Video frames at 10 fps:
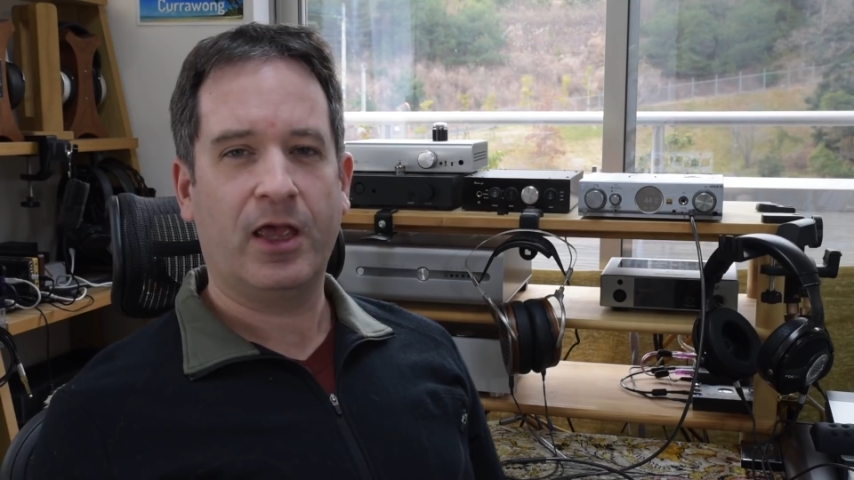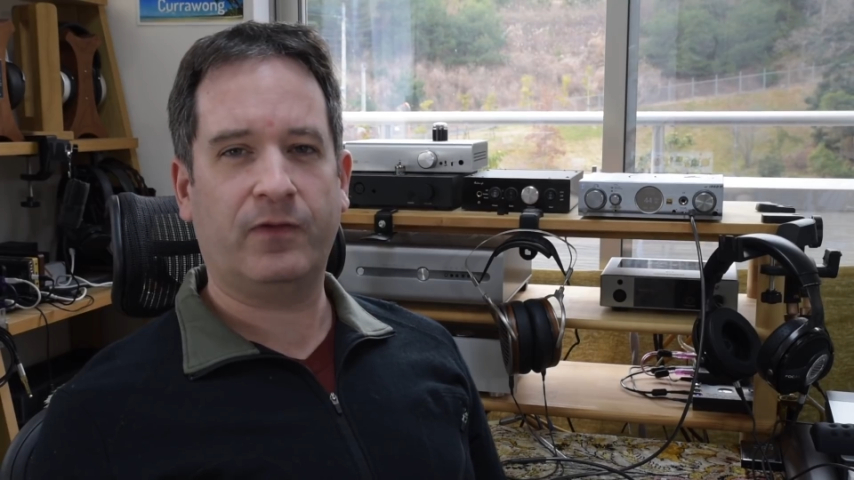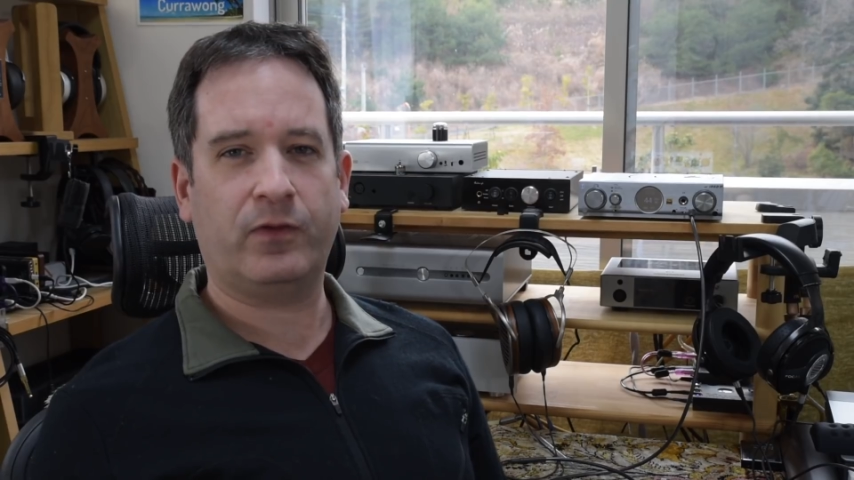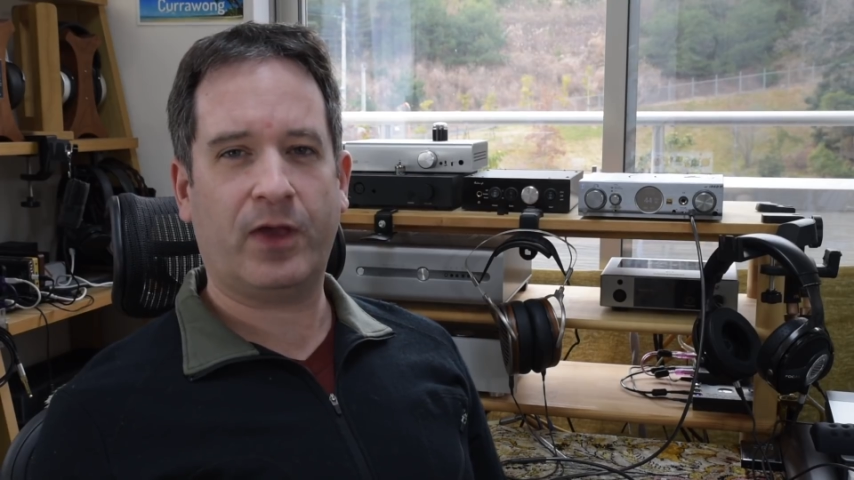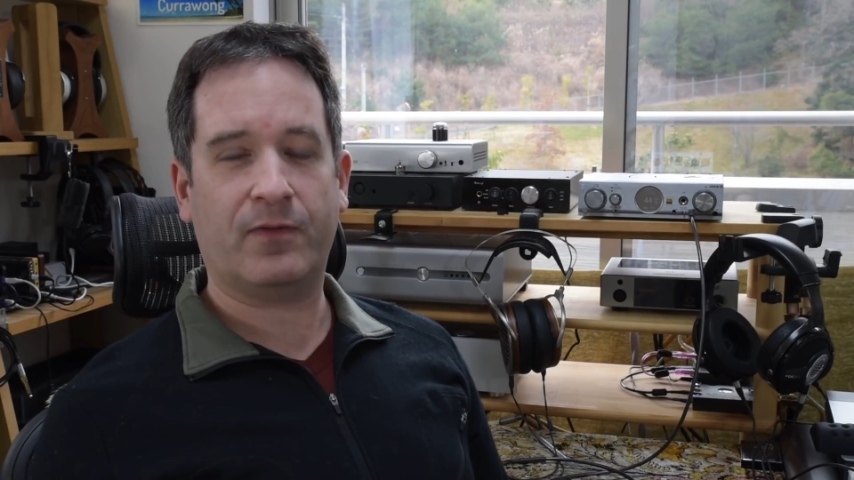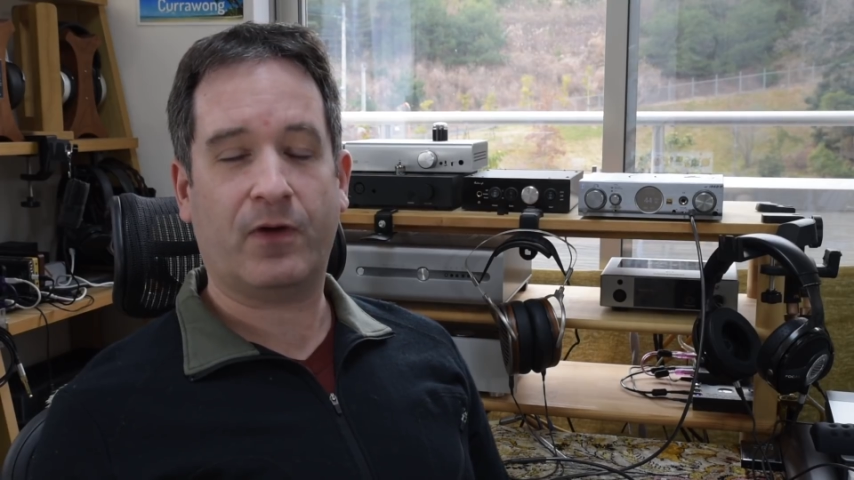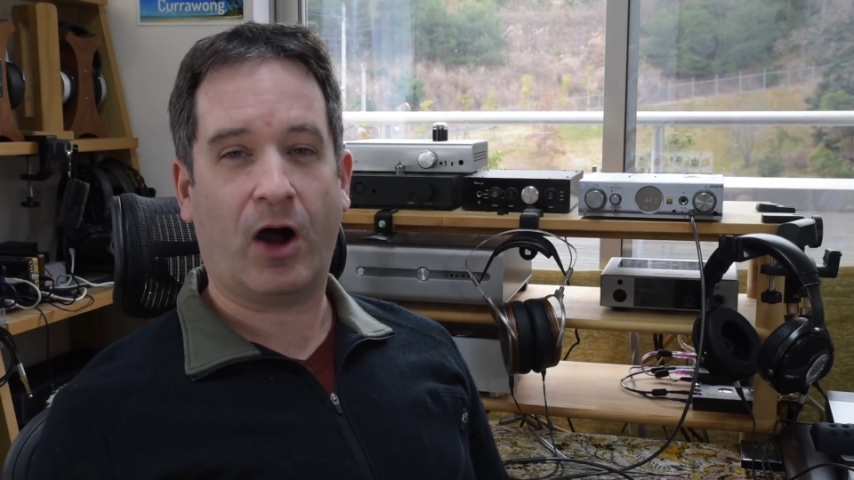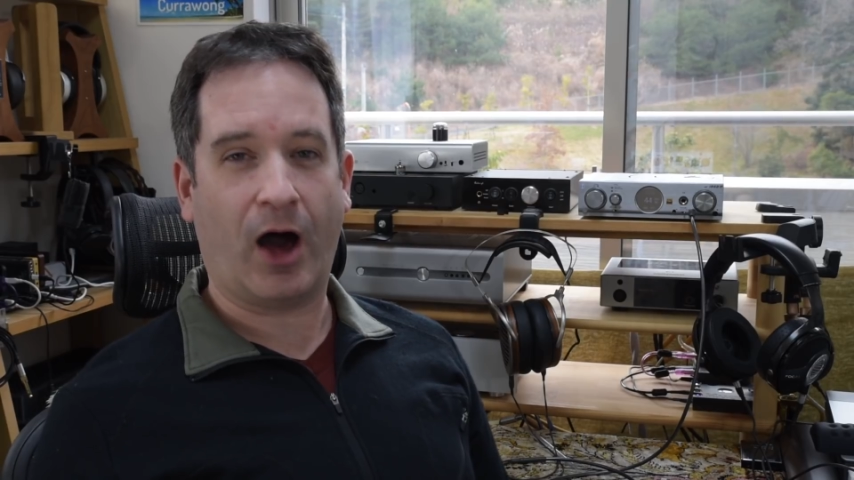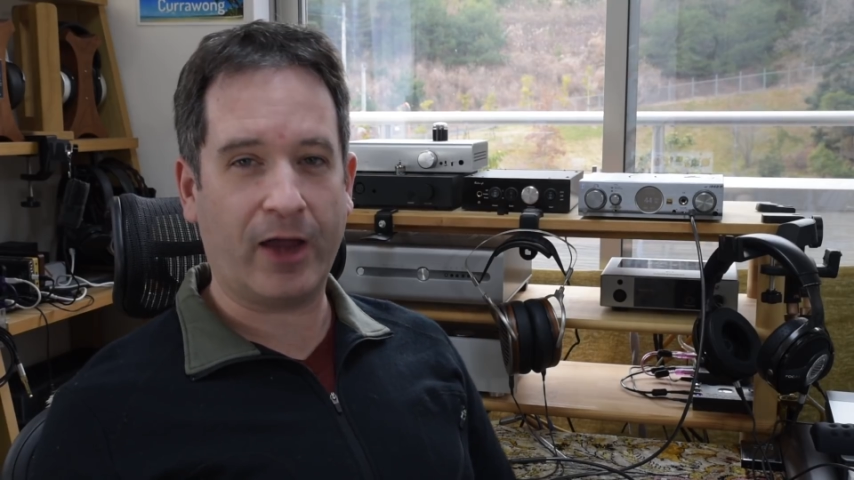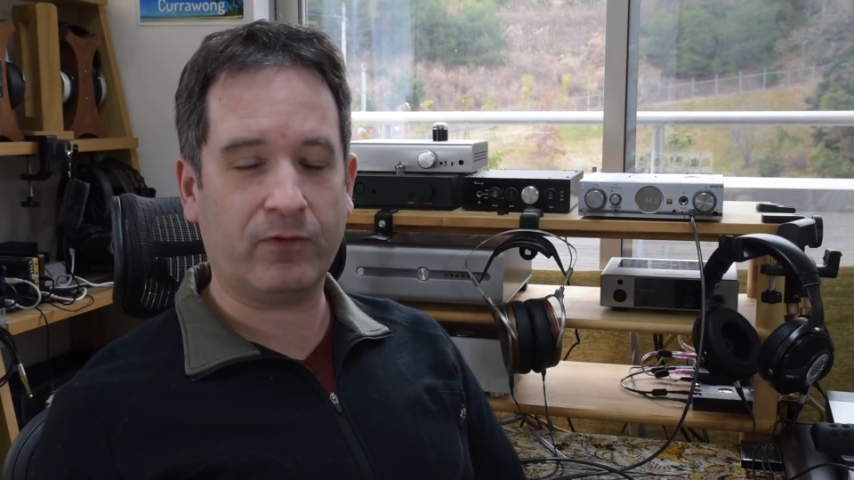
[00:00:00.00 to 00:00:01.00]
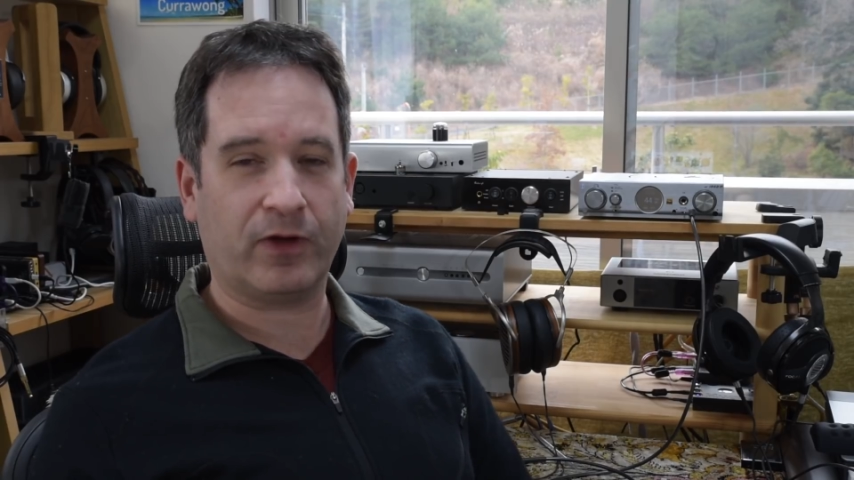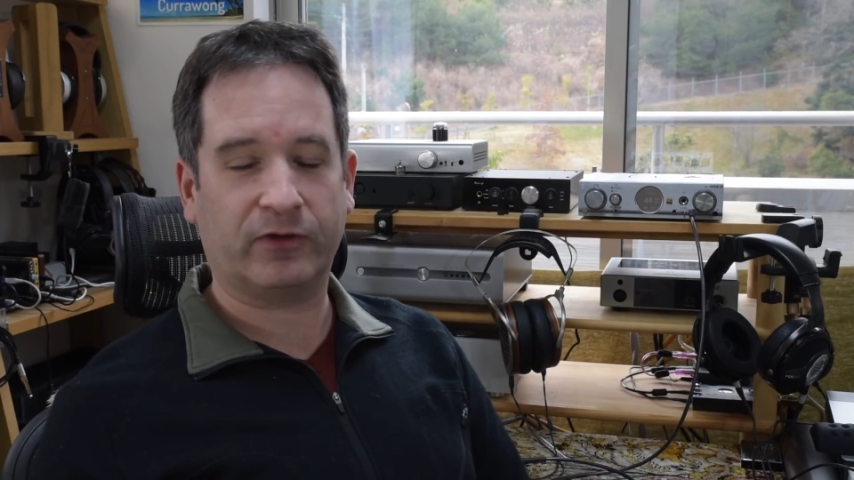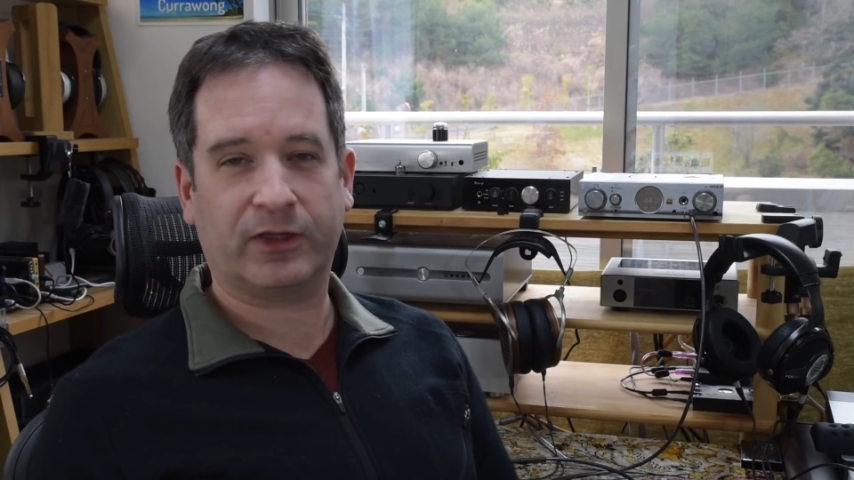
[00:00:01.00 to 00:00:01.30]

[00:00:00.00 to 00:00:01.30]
If you have high-res